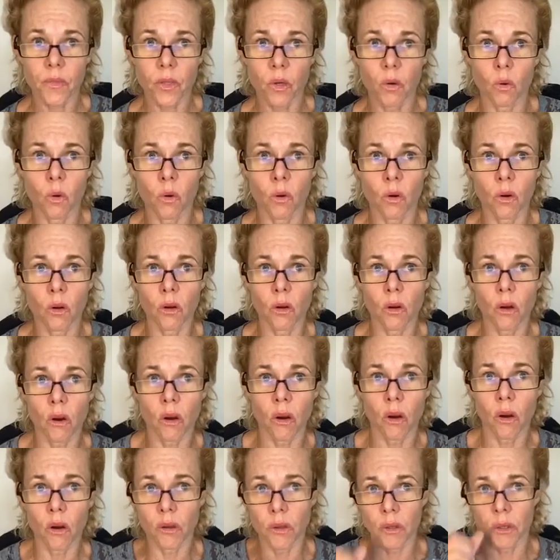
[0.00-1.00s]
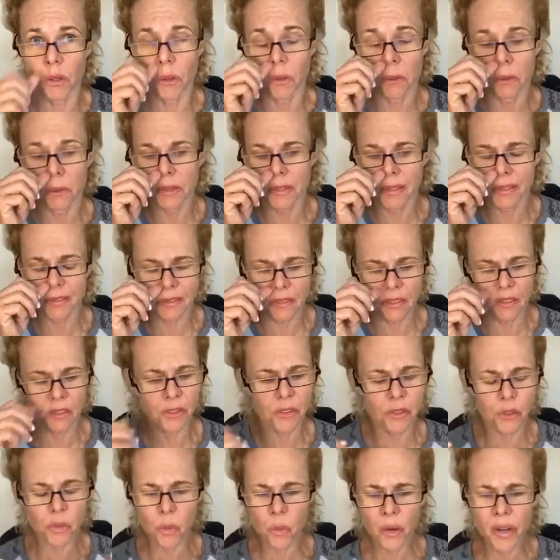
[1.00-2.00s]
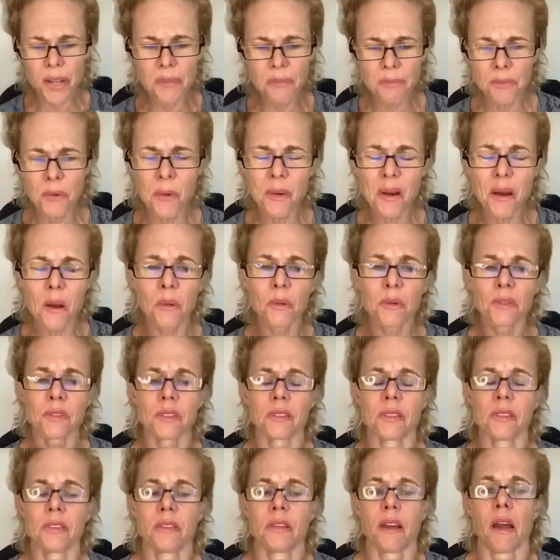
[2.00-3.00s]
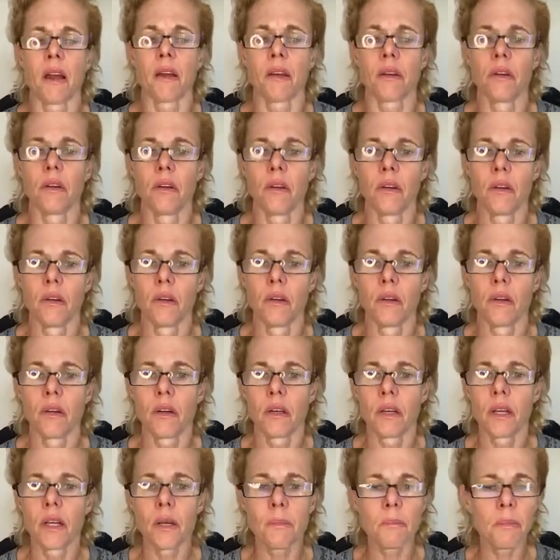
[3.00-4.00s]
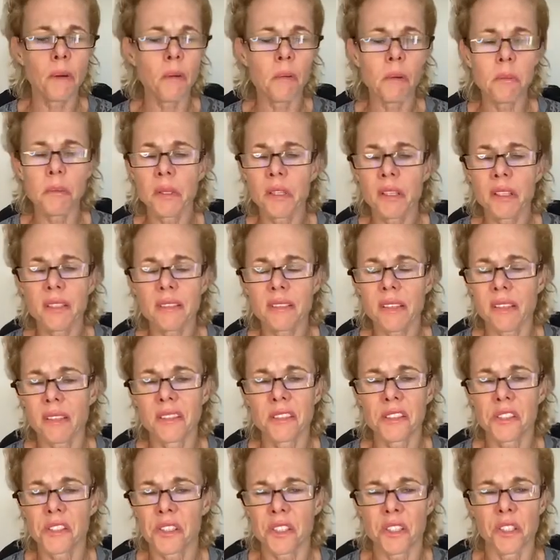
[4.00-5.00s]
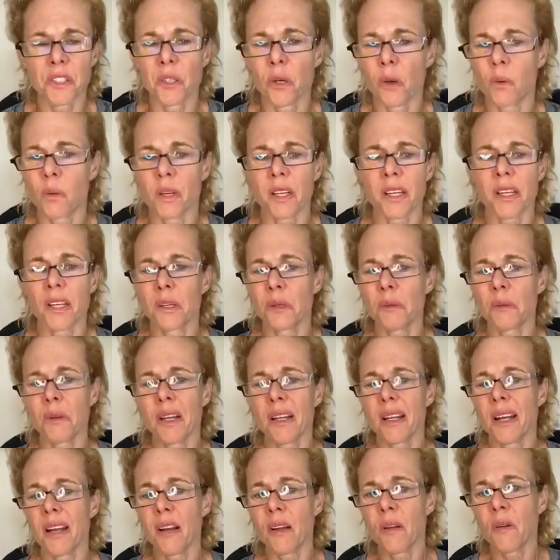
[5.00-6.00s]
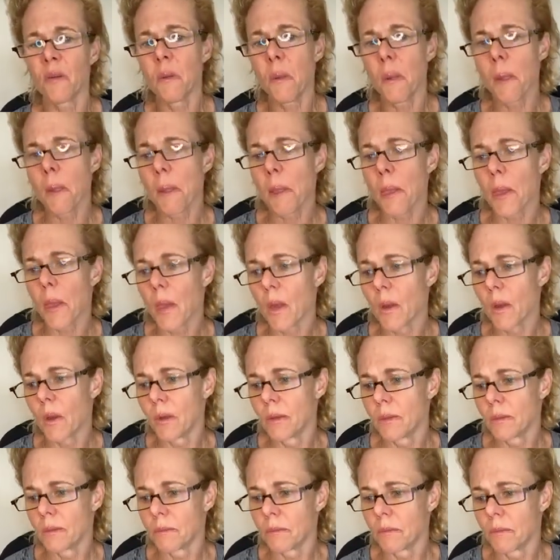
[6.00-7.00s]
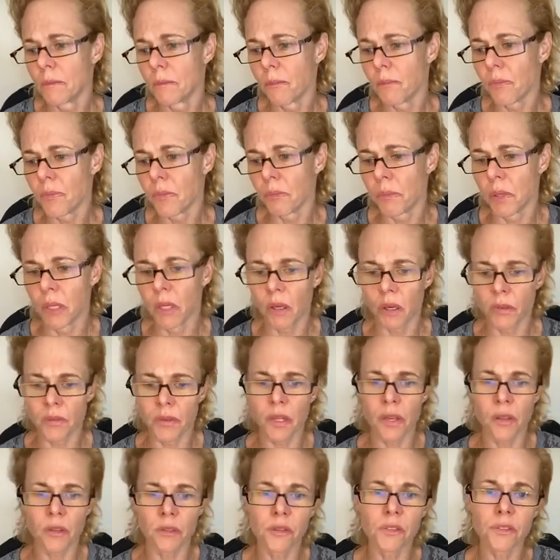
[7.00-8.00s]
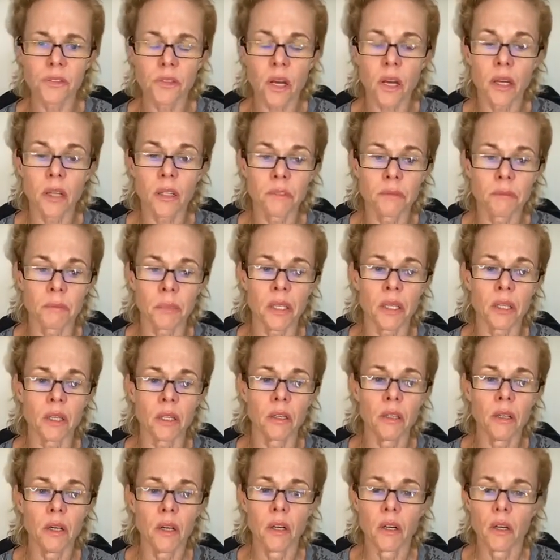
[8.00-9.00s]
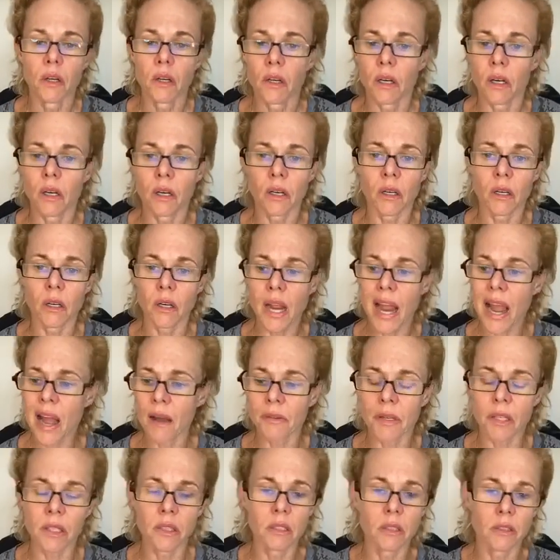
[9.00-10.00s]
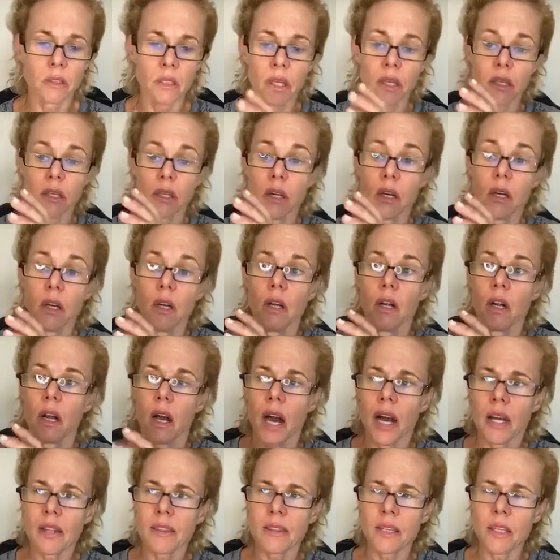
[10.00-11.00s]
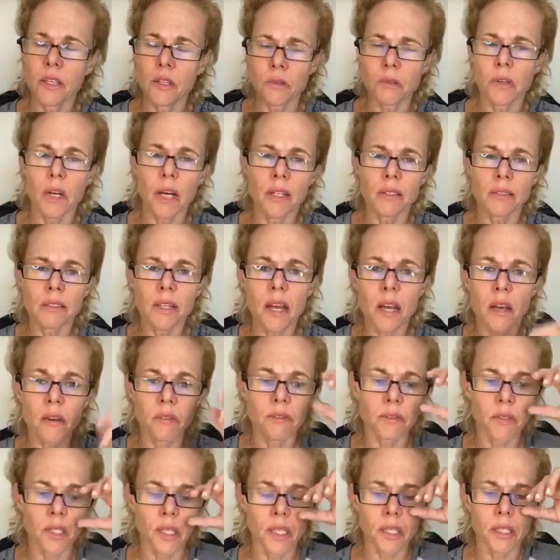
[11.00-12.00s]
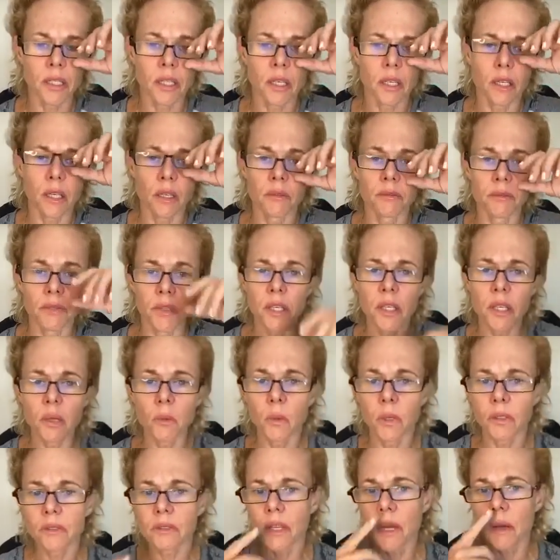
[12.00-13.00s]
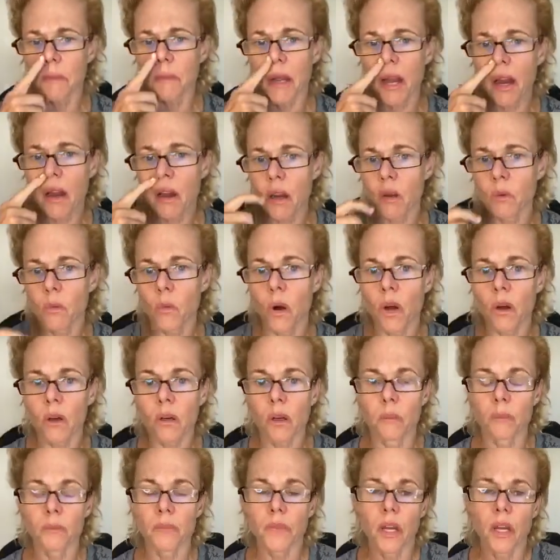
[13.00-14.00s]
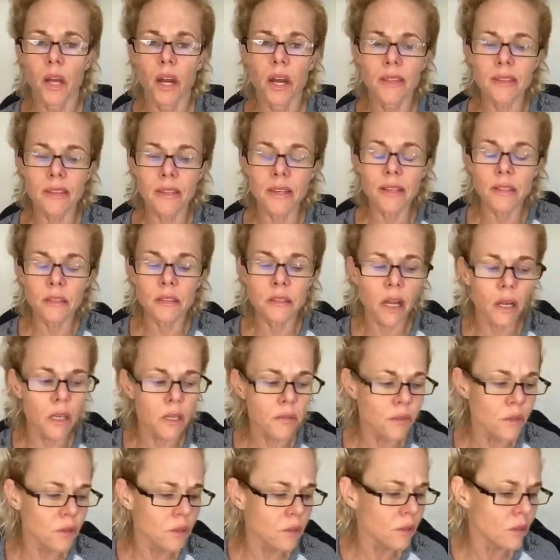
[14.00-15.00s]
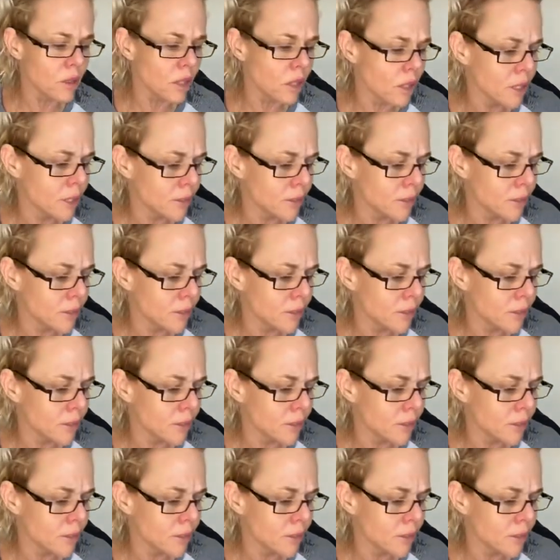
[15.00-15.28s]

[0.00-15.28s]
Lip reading: Or are you, listen, there's 24 hours in the day. And I'm probably going to tell you shit you don't want to hear right now. But on the other side of being, having, like, I think you guys have, like, Vicky, what's up? Aaron, welcome. I think a lot of you,